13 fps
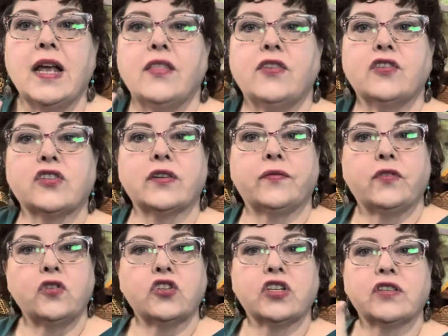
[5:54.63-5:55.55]
There's
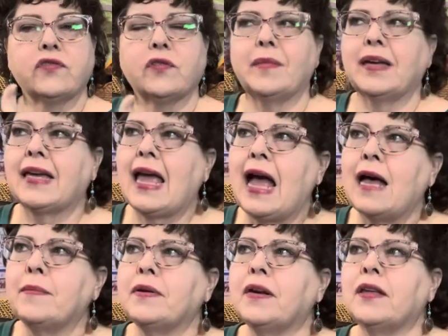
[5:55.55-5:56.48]
Devotions from a
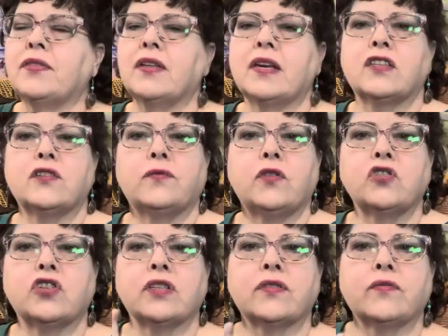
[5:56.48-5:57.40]
Cabin, I think,
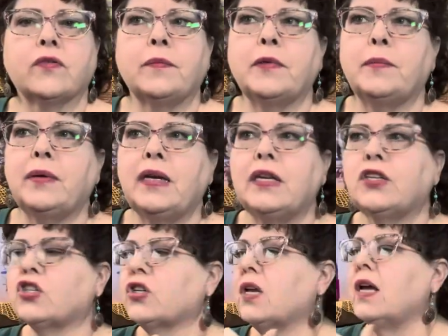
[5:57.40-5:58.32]
Devotions from the
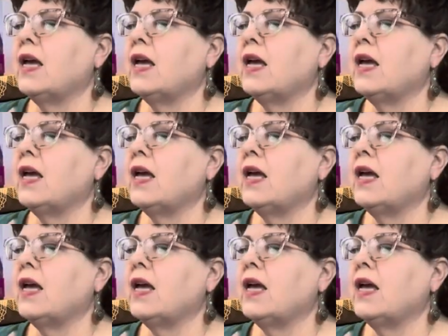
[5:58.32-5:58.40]
Beach,